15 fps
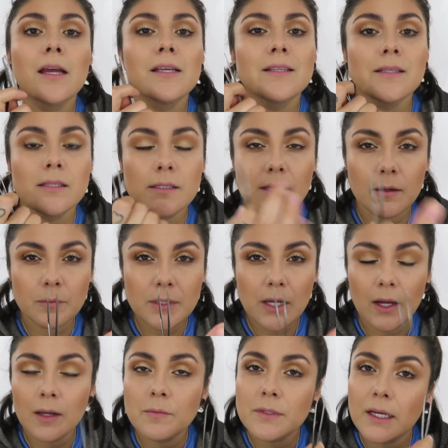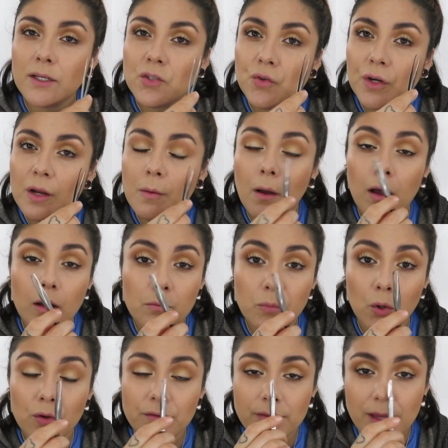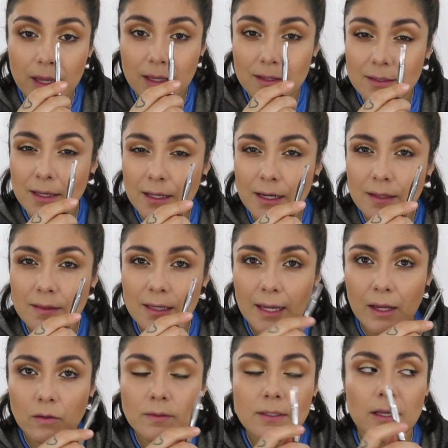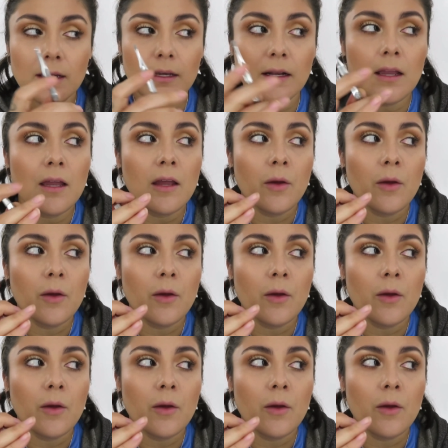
Sometimes I trim on both the inside and the outside,